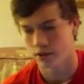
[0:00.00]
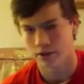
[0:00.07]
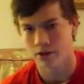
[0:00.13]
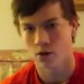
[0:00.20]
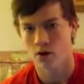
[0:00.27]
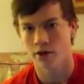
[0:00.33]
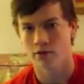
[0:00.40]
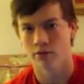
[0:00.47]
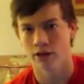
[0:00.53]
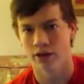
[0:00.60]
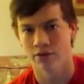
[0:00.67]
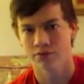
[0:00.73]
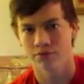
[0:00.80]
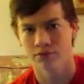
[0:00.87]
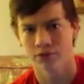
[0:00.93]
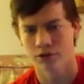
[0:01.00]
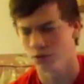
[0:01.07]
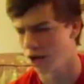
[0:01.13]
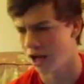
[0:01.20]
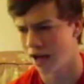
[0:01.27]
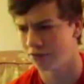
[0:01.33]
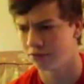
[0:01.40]
No, I don't lift. Do
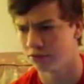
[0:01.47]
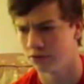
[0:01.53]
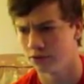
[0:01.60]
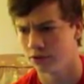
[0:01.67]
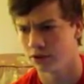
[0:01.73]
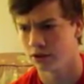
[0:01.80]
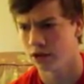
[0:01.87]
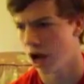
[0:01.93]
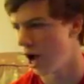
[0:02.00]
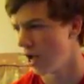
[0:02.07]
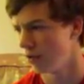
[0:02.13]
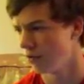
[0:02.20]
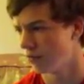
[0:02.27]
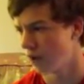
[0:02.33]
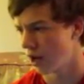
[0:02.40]
I have... If